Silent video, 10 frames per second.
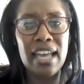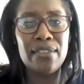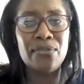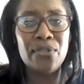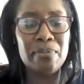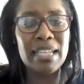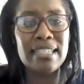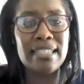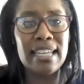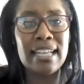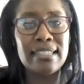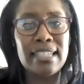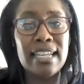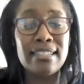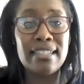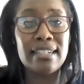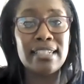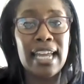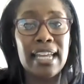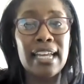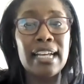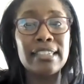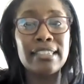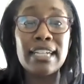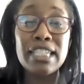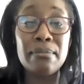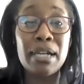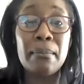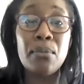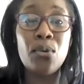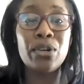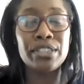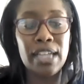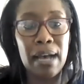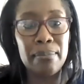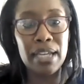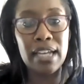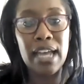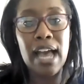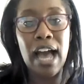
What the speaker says: And for PTSD, it's such a touchy but important topic.